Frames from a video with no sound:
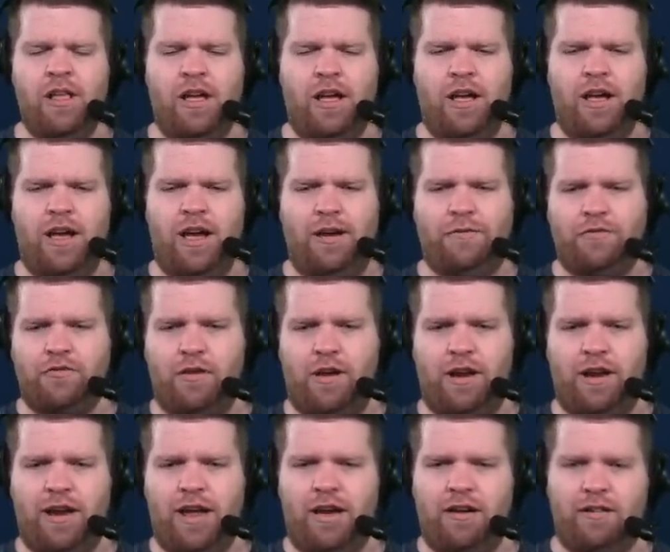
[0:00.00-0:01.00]
I've
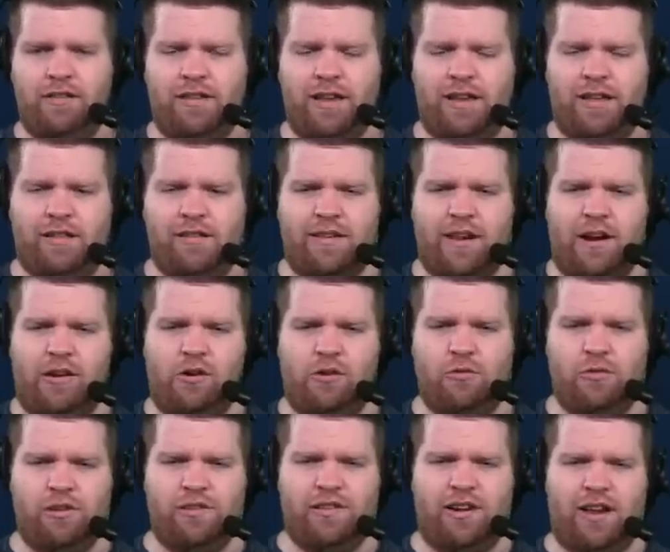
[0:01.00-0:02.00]
traded down and taken Tyree
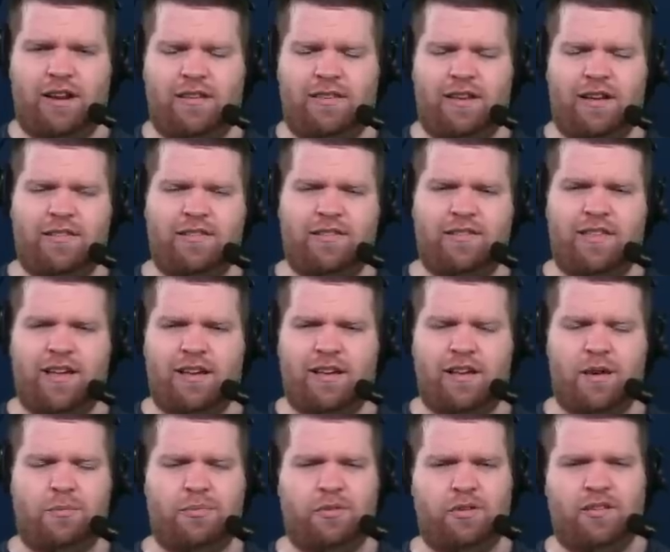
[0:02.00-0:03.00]
Wilson out of Texas Tech a
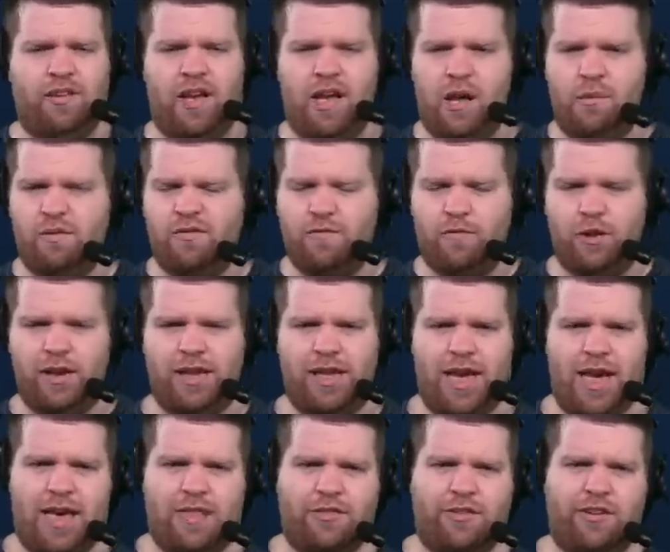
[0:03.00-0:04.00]
couple of times. Freak
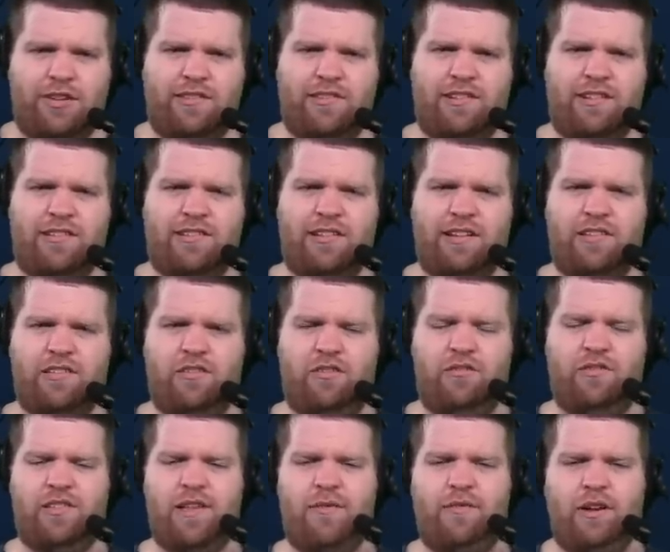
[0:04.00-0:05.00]
athlete, 6'6",
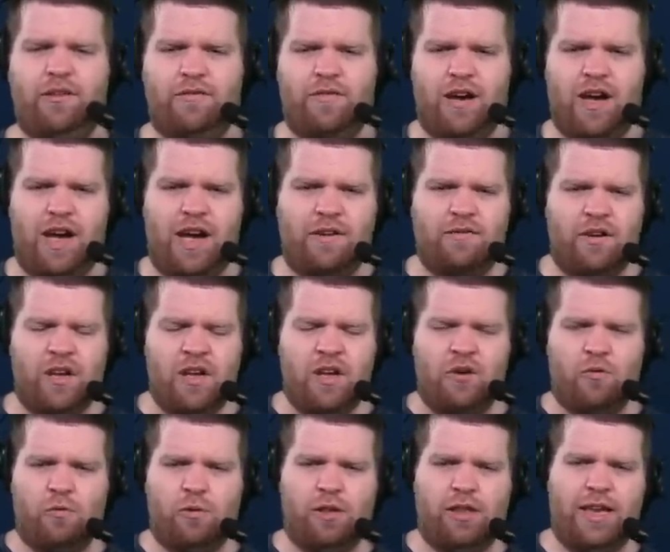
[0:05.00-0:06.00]
275,
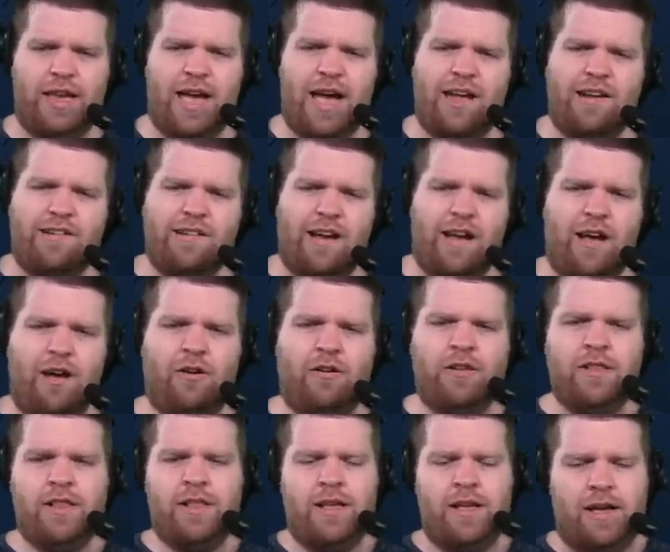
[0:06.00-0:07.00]
really
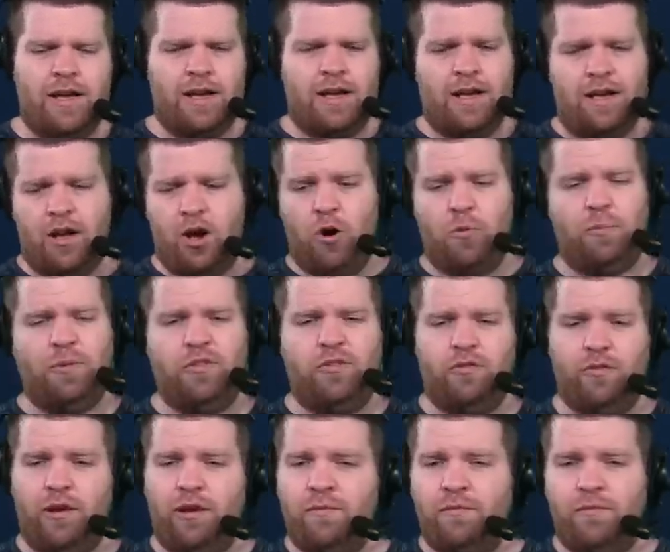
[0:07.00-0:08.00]
agile. Open
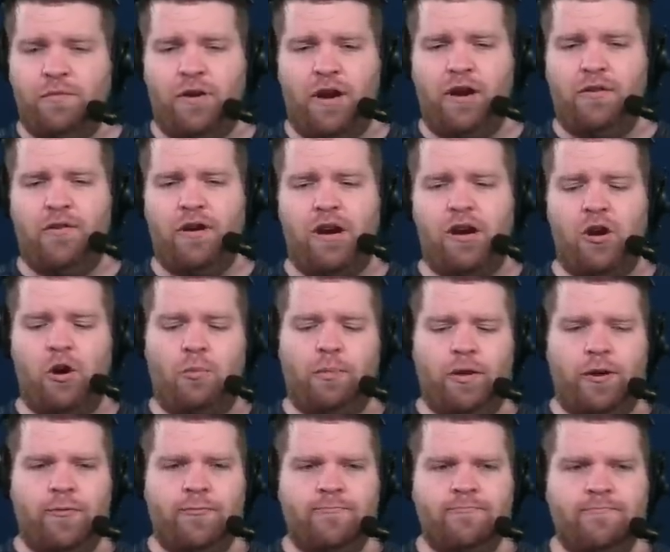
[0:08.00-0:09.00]
to it, very, very
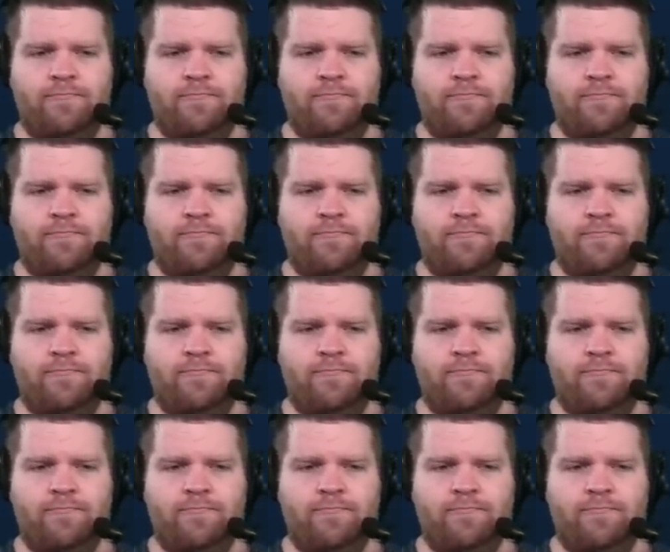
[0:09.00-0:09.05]
open.